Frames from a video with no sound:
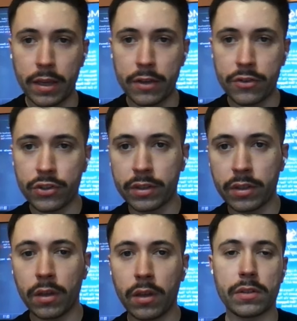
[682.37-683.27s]
agent
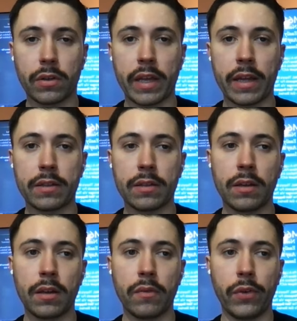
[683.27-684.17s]
so that
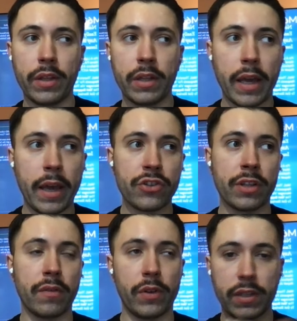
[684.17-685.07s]
with
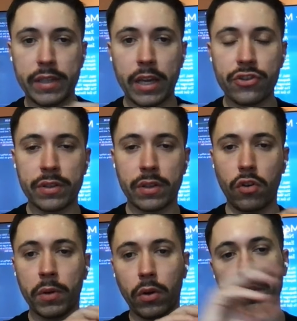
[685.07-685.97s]
this agent, the
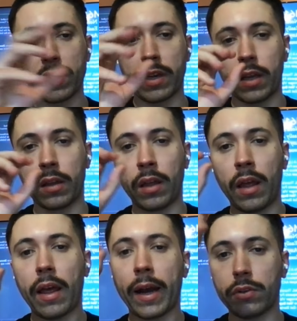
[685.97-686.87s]
human already can
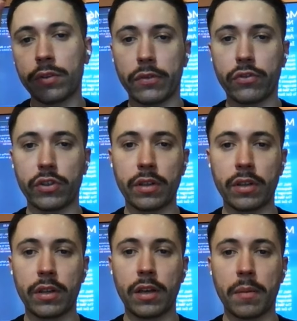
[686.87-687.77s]
act on different
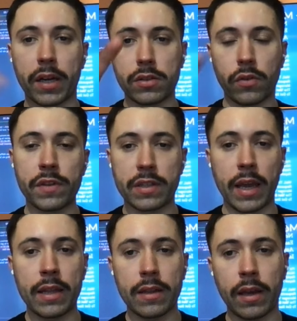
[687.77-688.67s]
parts of the
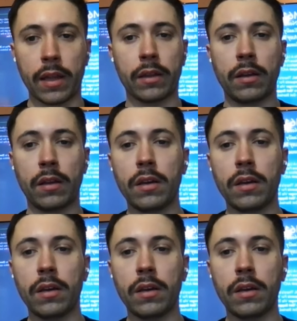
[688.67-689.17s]
state and